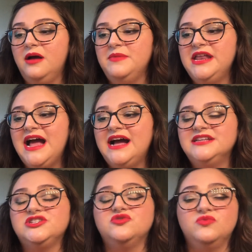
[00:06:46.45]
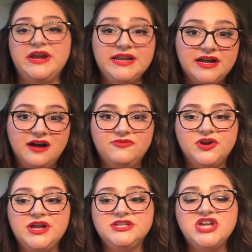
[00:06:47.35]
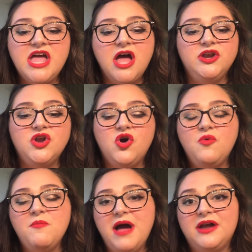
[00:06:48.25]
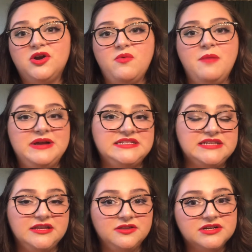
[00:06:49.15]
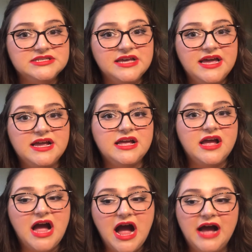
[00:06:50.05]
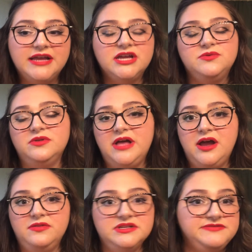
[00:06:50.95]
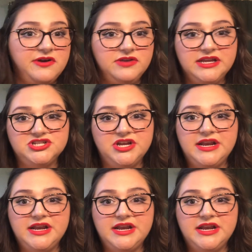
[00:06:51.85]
It has great coverage. No matter what my skin looks like, I can rely on this foundation.